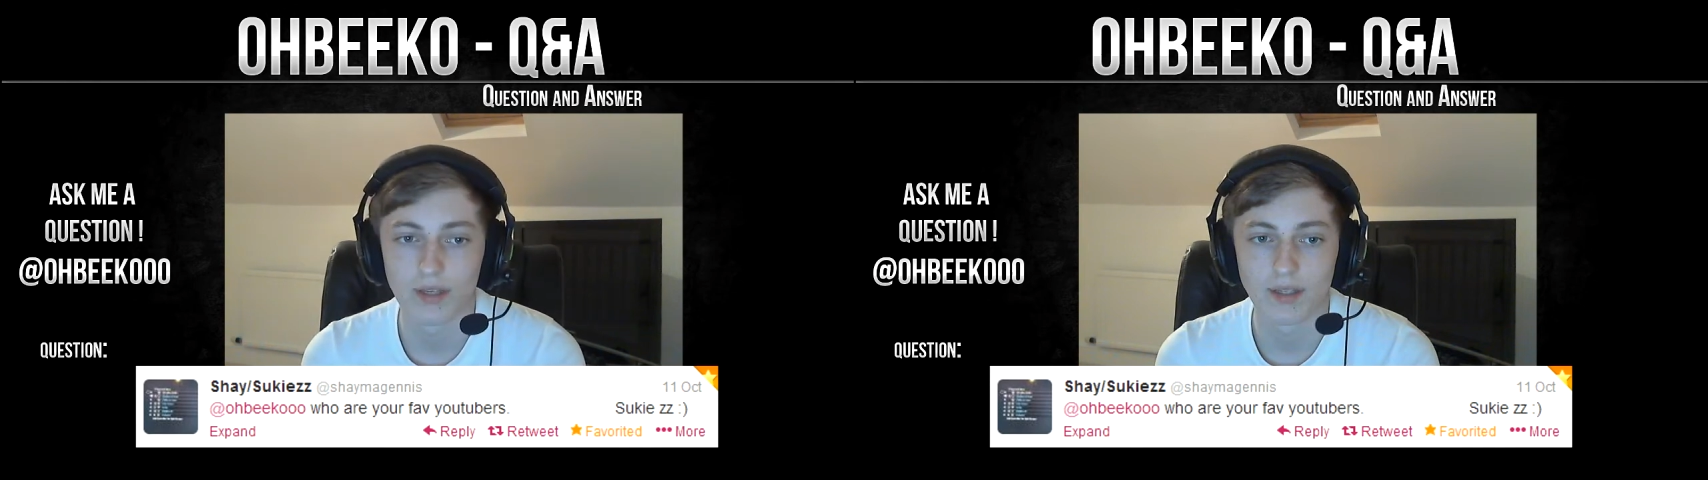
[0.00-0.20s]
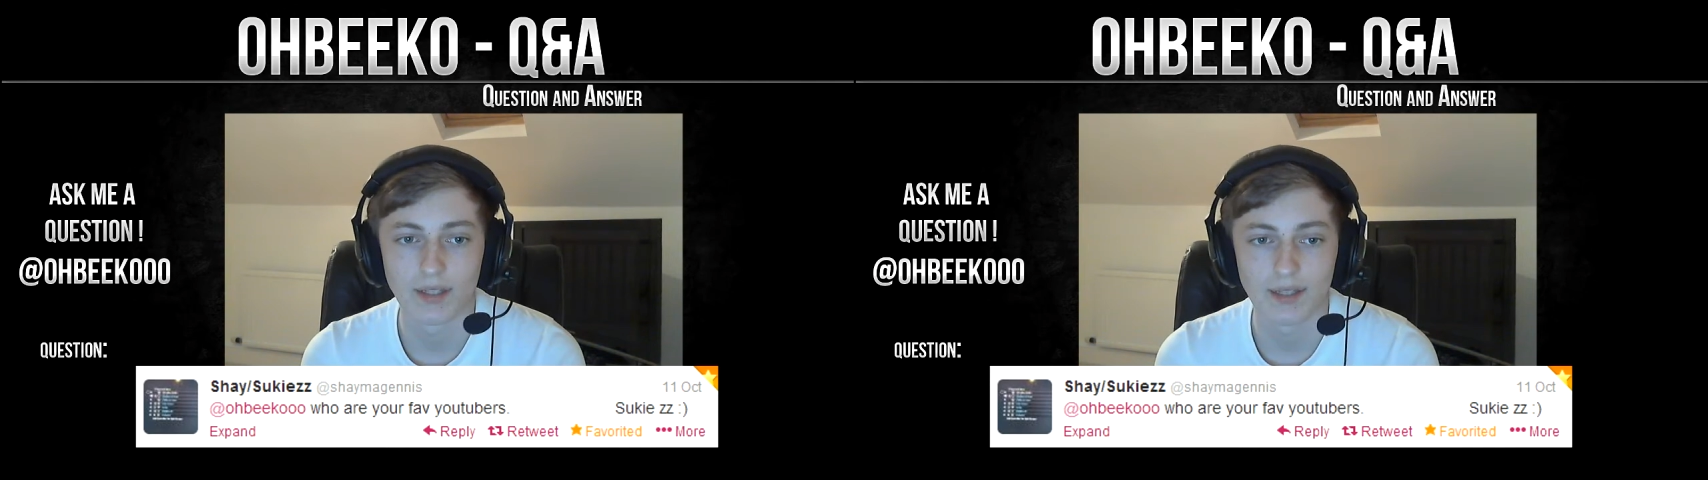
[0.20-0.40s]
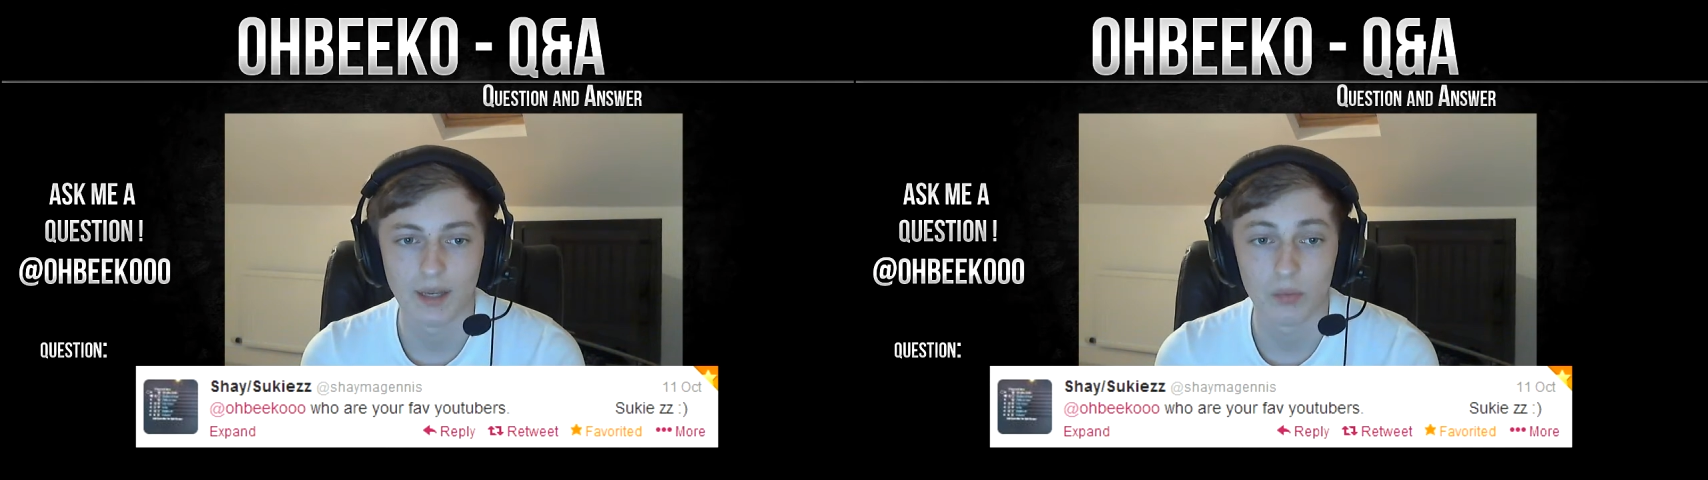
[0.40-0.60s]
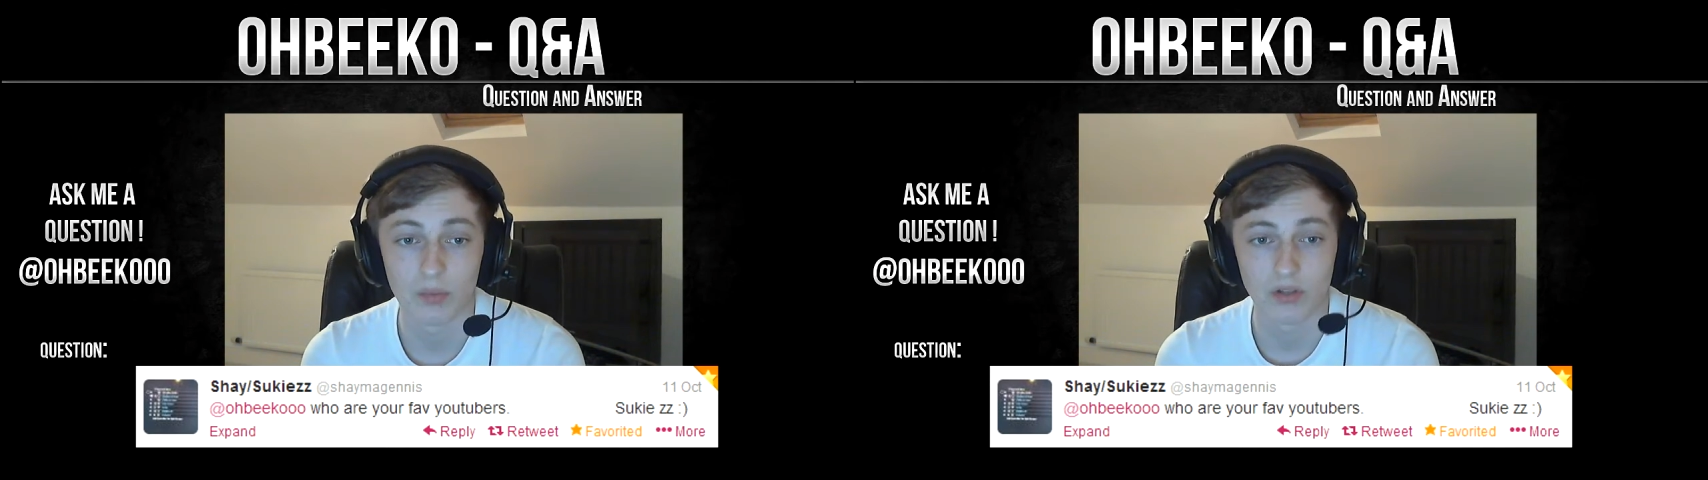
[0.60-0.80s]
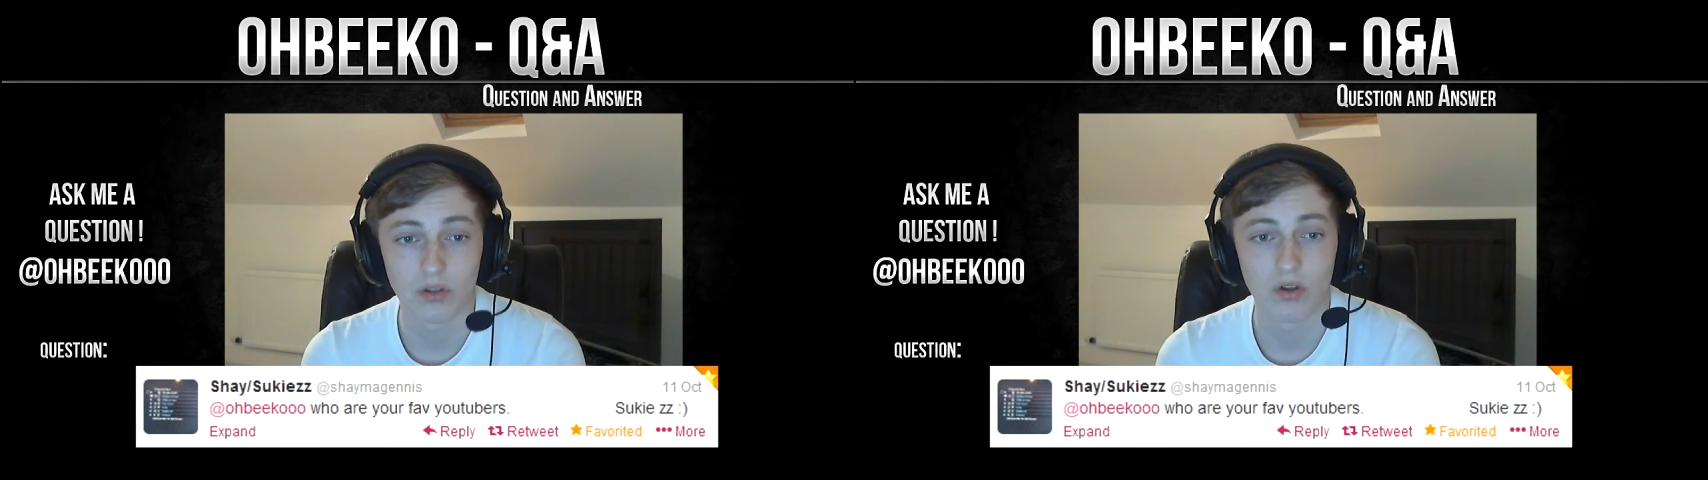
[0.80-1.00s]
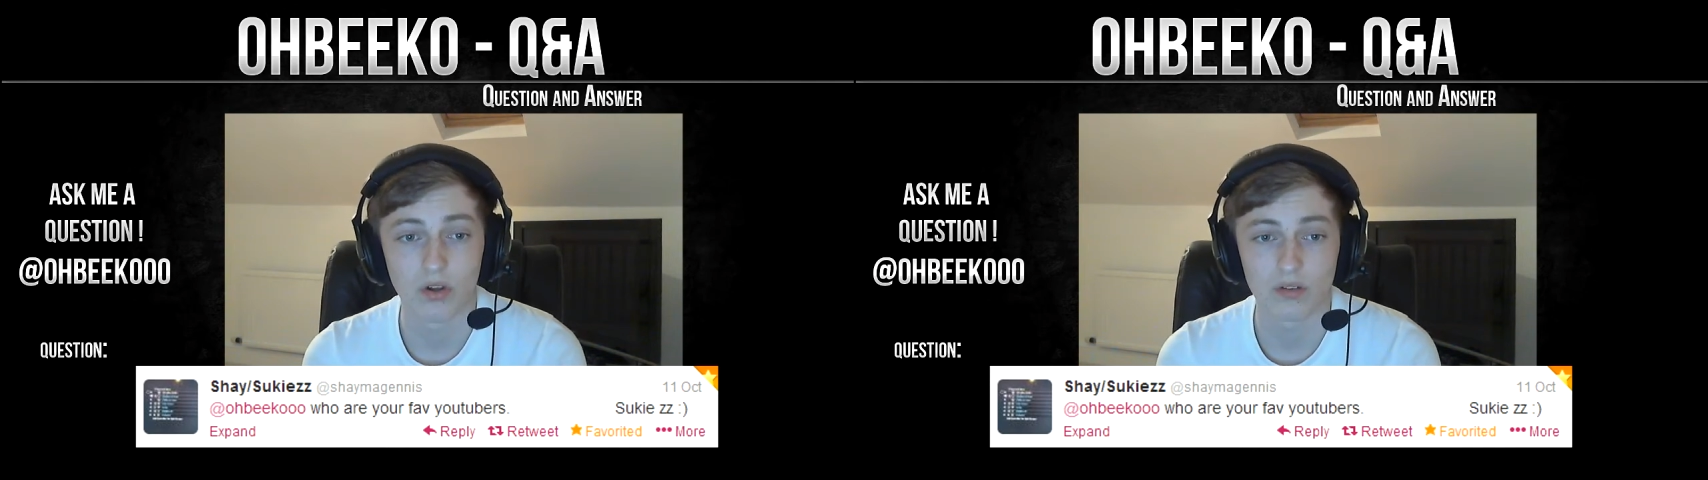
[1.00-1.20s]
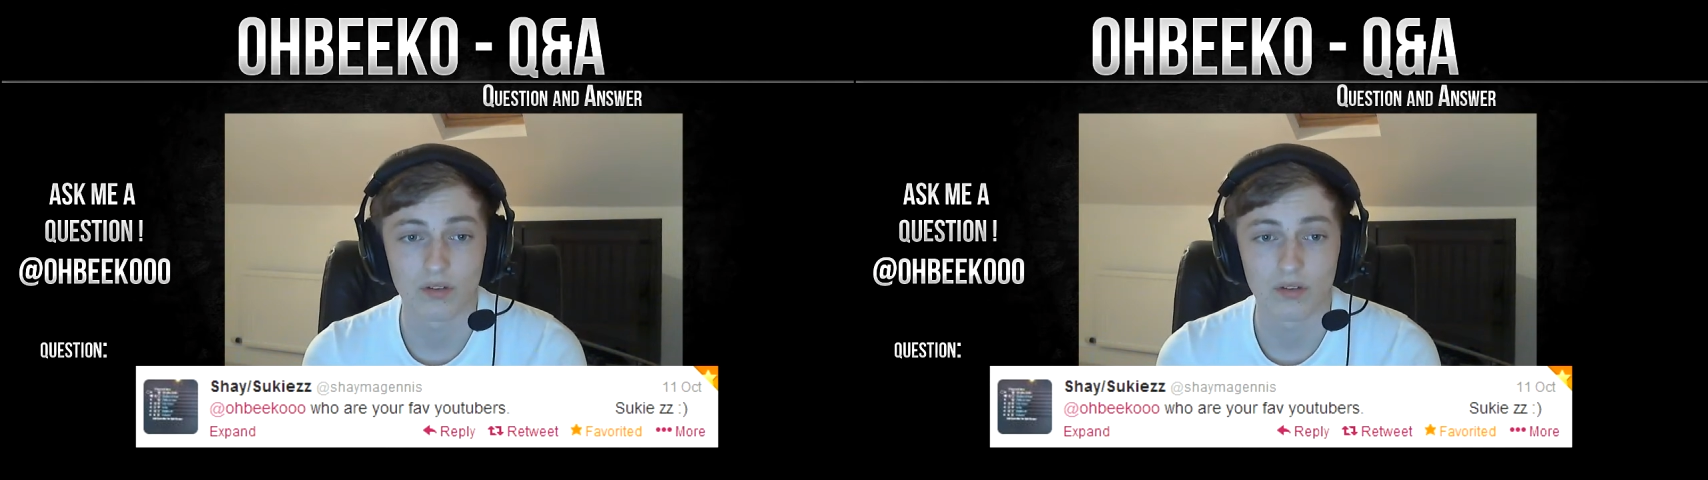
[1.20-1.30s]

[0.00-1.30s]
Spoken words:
he helped me a lot